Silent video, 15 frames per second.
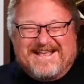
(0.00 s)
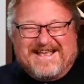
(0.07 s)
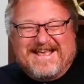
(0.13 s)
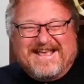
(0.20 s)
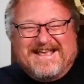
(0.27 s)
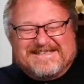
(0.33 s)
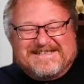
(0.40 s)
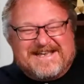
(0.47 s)

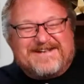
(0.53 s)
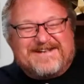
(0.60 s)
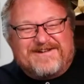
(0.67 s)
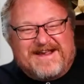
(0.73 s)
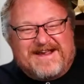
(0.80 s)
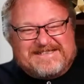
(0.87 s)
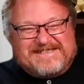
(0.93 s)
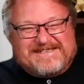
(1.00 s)
Is that
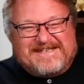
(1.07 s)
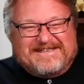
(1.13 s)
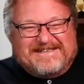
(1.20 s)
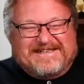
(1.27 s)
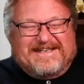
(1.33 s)
crazy?